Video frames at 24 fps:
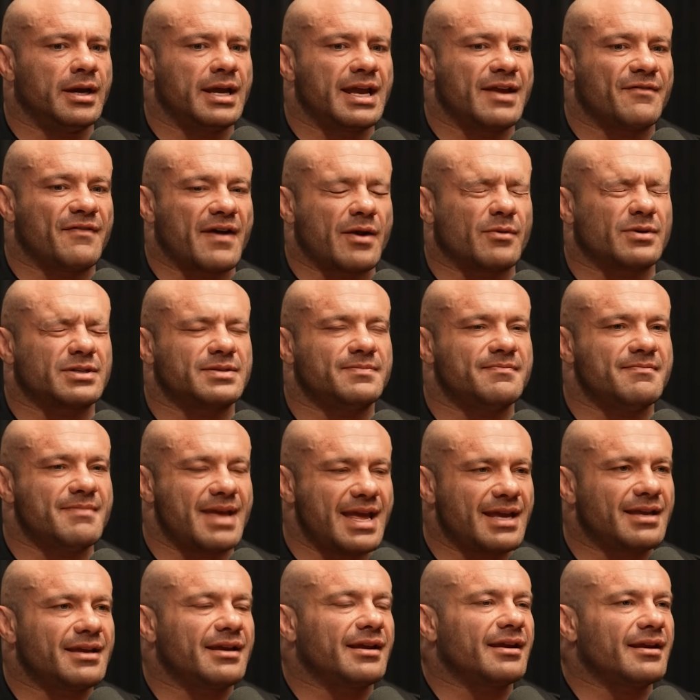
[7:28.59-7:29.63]
If I was
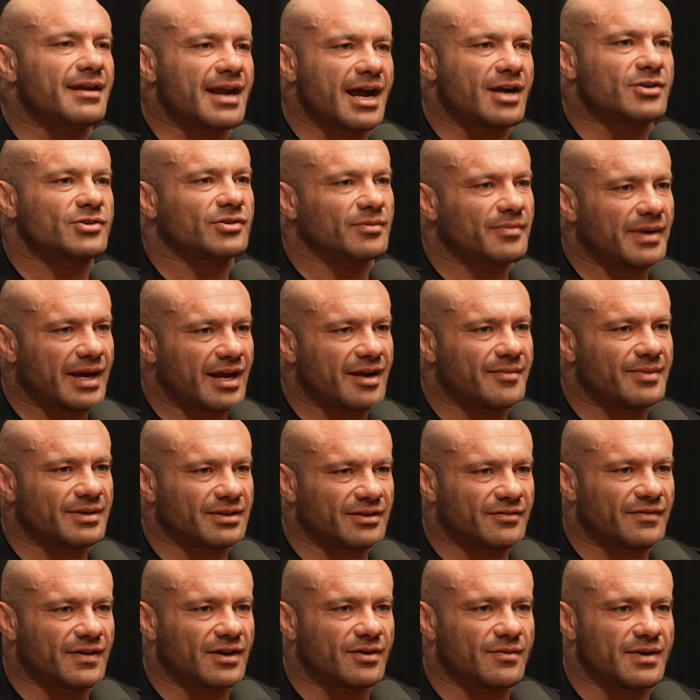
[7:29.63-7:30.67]
making a natural
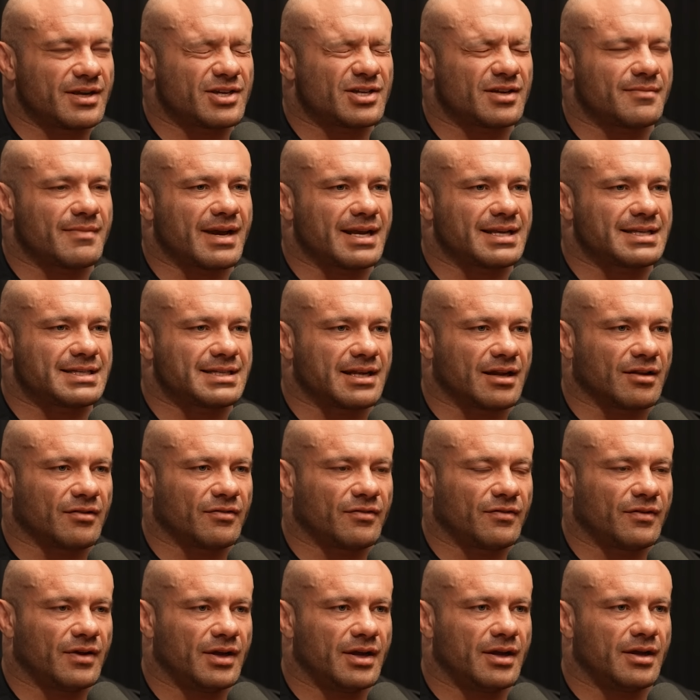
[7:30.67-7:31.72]
bodybuilding federation
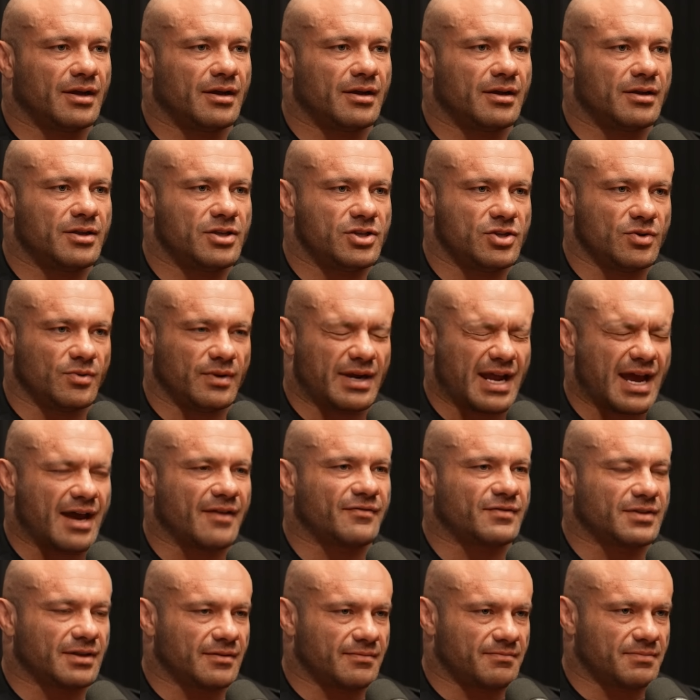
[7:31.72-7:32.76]
myself, you would
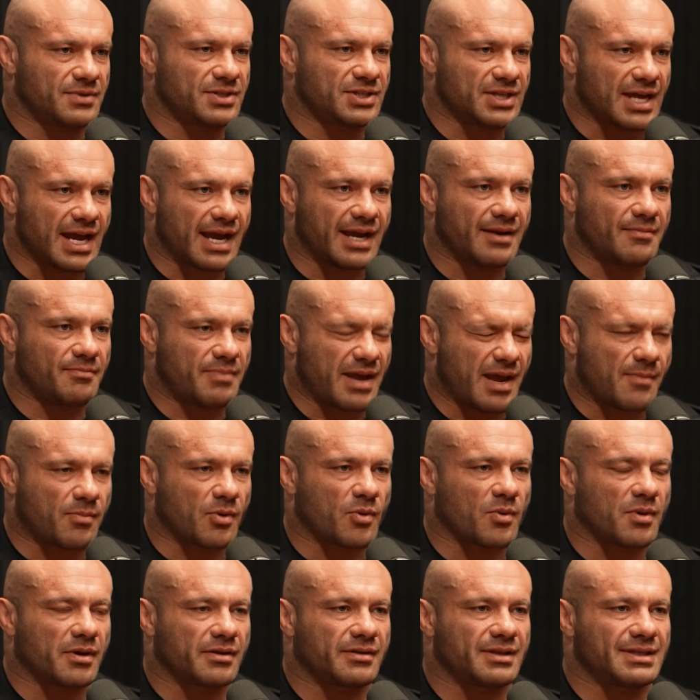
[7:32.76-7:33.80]
have to sign
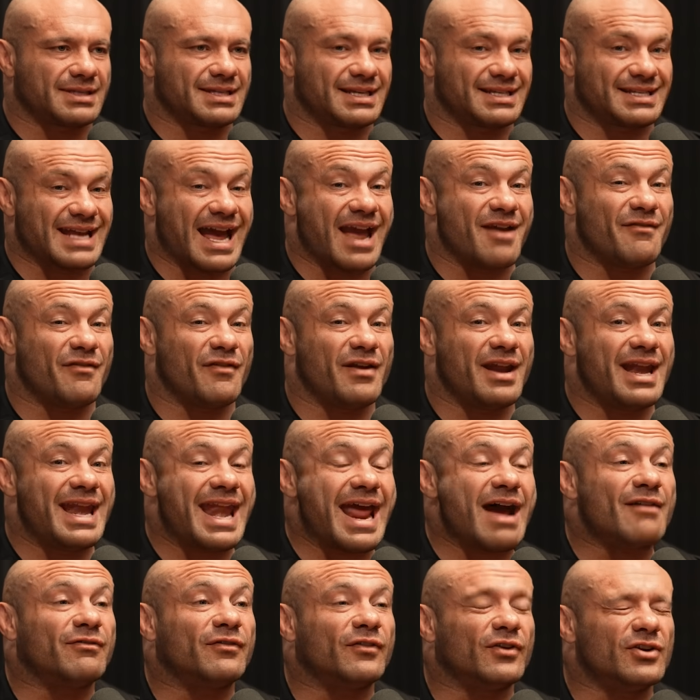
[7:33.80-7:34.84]
paperwork that says, I've
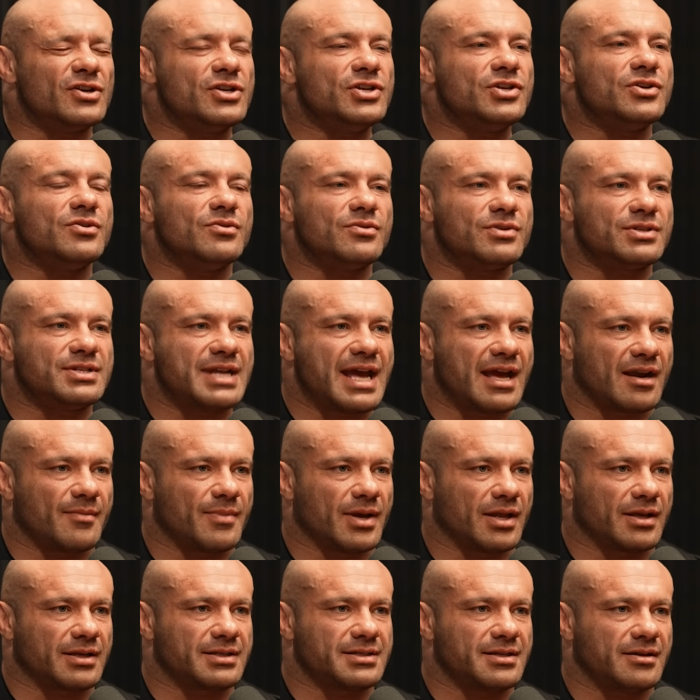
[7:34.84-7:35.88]
never used
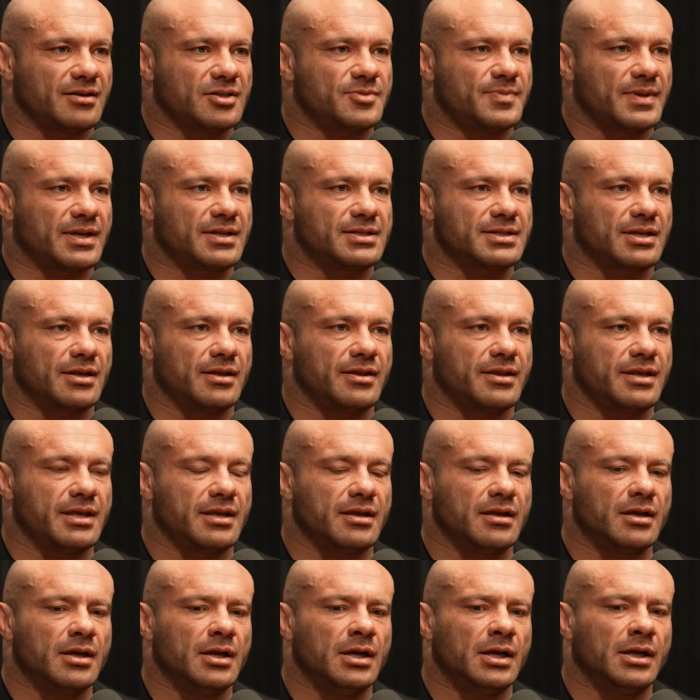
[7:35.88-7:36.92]
anabolic steroids, because
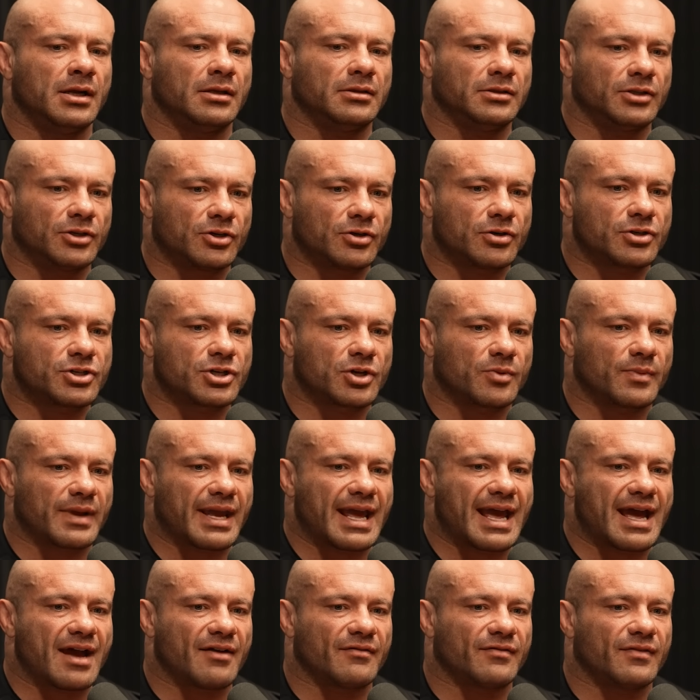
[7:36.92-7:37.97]
the literature we
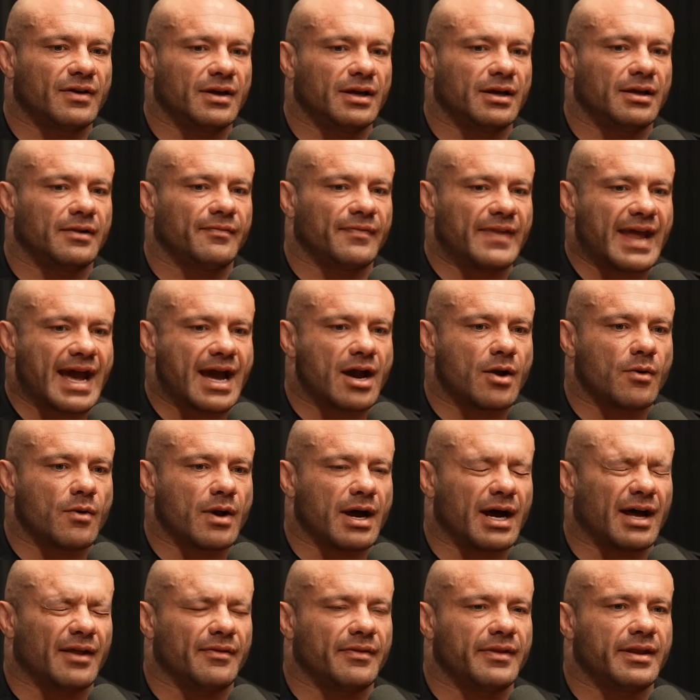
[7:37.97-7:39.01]
have now
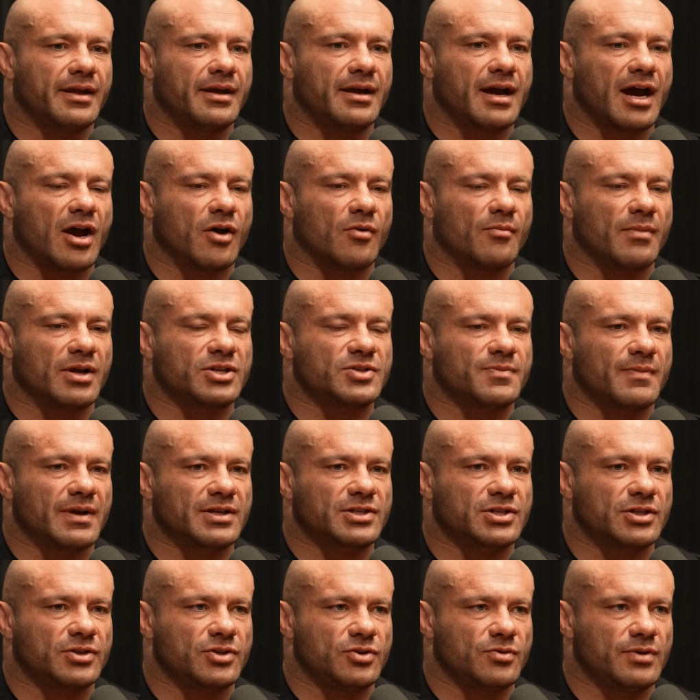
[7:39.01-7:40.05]
on how much
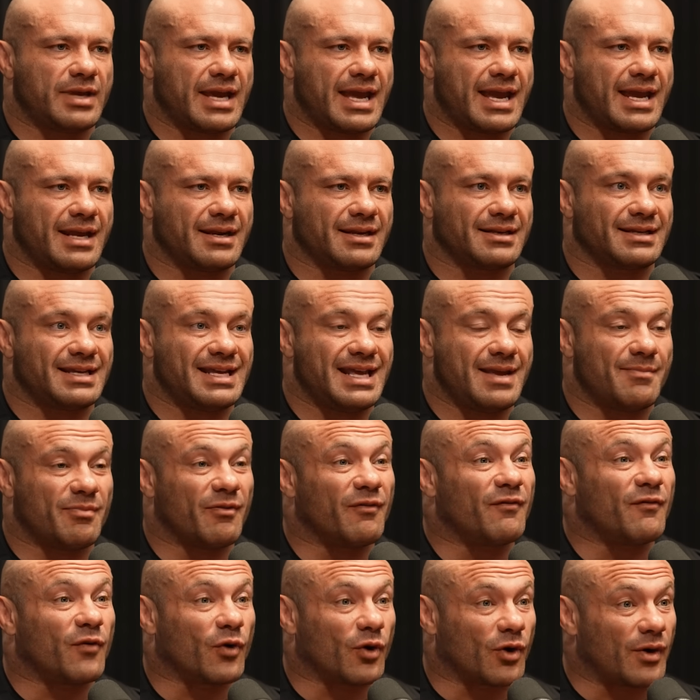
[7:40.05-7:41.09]
muscle you gain and keep
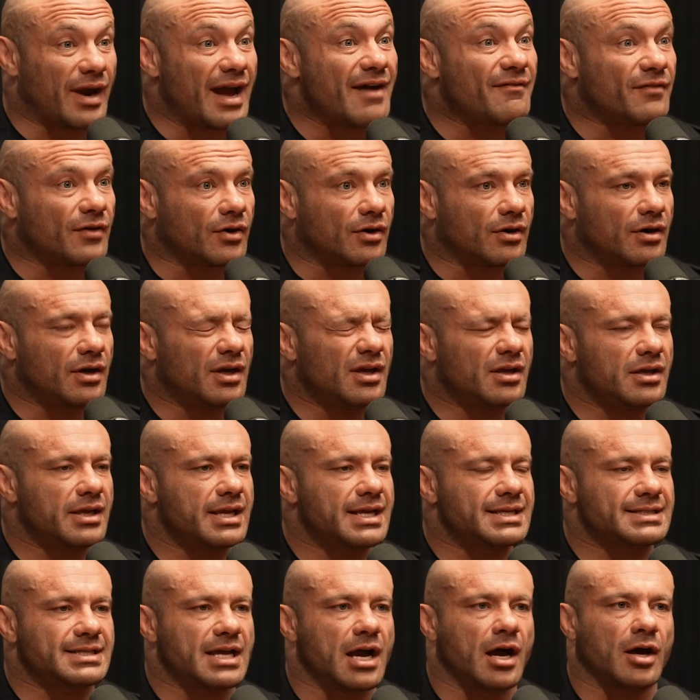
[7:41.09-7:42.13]
forever
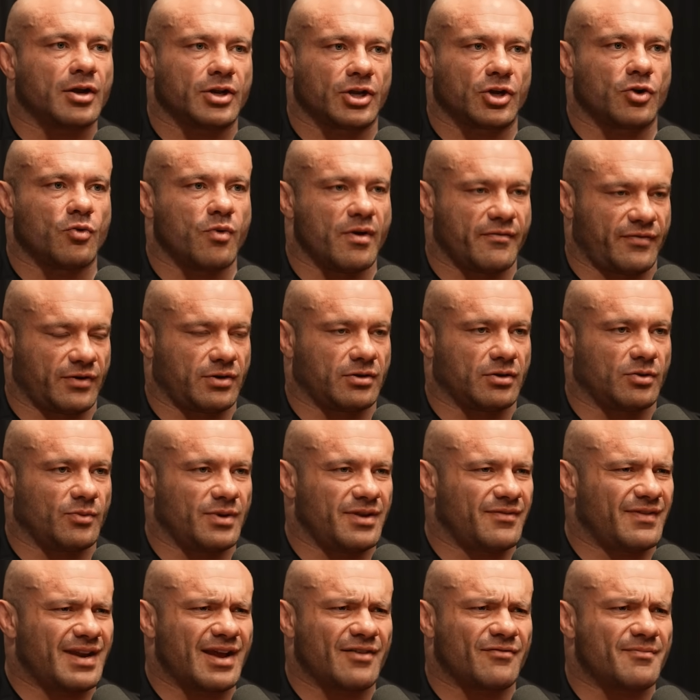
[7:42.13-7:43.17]
is unequivocal.
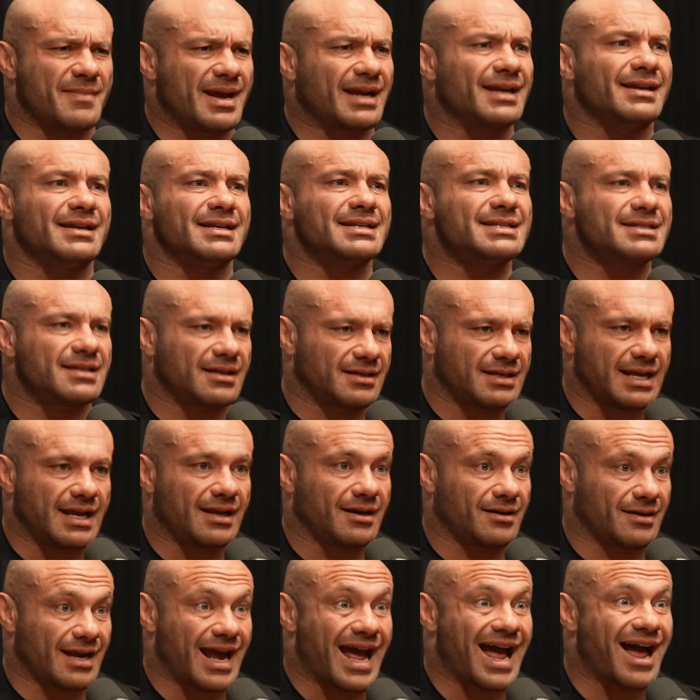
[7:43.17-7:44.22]
We even have mechanistic
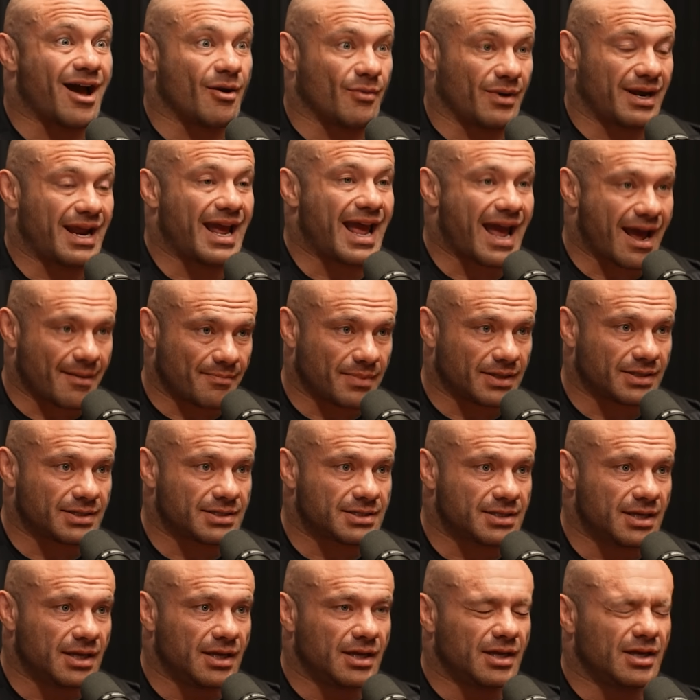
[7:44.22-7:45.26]
data on how it
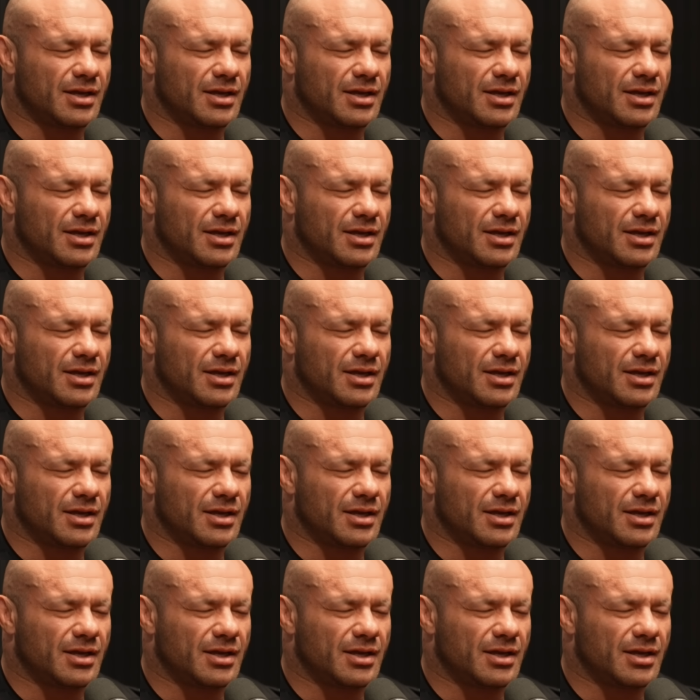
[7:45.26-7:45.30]
happens.